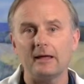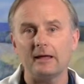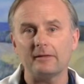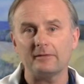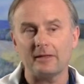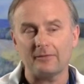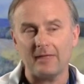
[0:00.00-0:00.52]

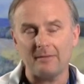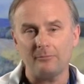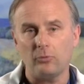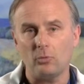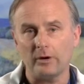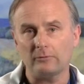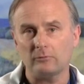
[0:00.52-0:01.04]
It's at that
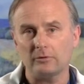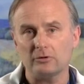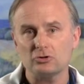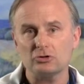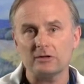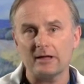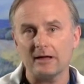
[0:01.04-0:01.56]
point, we'll
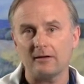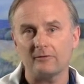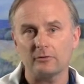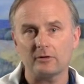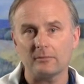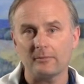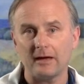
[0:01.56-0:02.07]
usually have
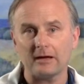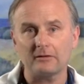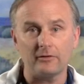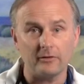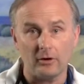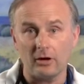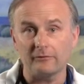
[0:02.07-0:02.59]
you come back to
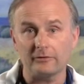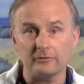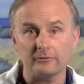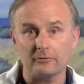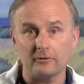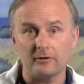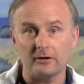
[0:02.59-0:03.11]
the office
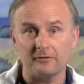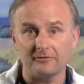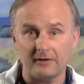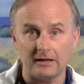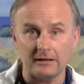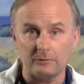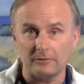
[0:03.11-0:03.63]
for a
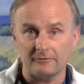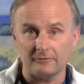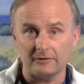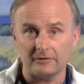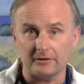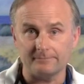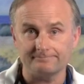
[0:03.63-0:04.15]
follow-up
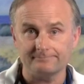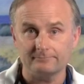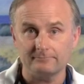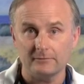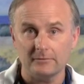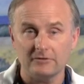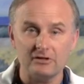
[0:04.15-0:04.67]
visit,
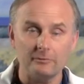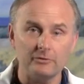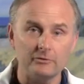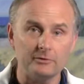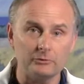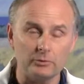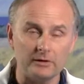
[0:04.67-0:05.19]
somewhere
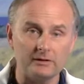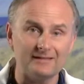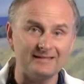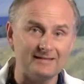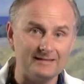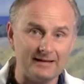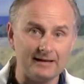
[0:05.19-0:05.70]
between
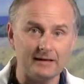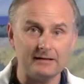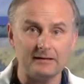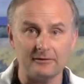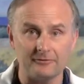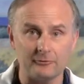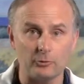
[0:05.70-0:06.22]

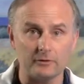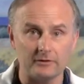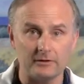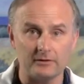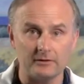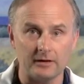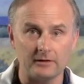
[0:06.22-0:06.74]
10 and
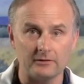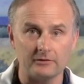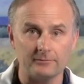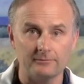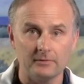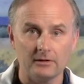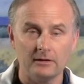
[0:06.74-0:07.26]
14 days.
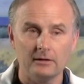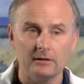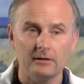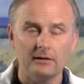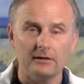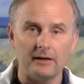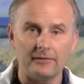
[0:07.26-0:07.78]

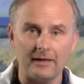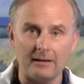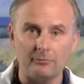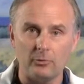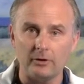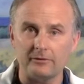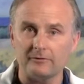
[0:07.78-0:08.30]
At that
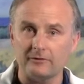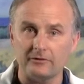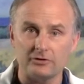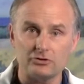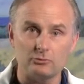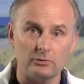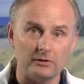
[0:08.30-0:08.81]
point, the
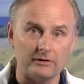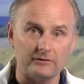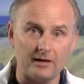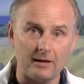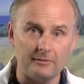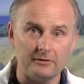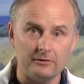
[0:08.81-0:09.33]
physician will
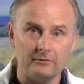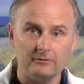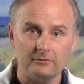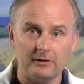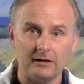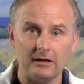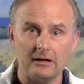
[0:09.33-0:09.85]
examine you,
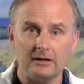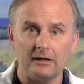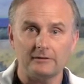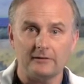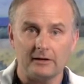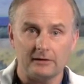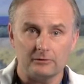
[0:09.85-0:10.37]
and
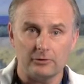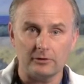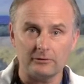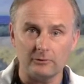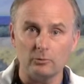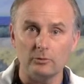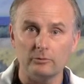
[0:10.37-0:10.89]
I'll take a look
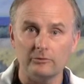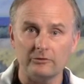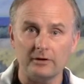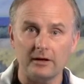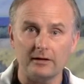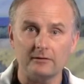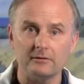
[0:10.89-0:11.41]
at the wound
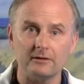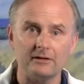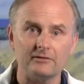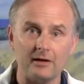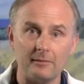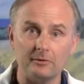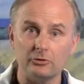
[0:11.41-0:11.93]
site,
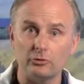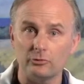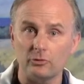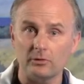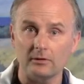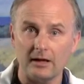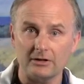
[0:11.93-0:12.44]
examine your
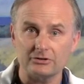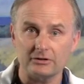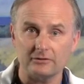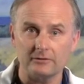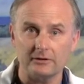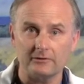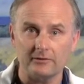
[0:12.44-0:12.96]

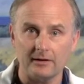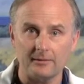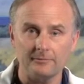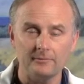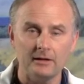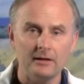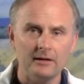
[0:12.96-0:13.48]
neurologic
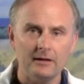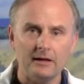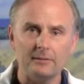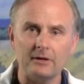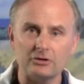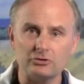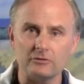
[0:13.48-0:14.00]
exam,
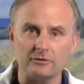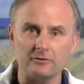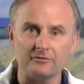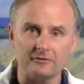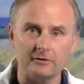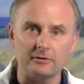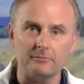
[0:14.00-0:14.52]
and make sure that you're
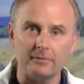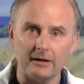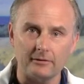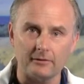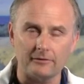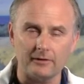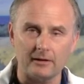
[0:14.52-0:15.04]
feeling
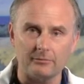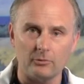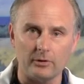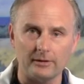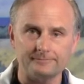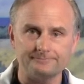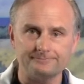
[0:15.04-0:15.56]
better at that
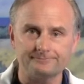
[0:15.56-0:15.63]
point.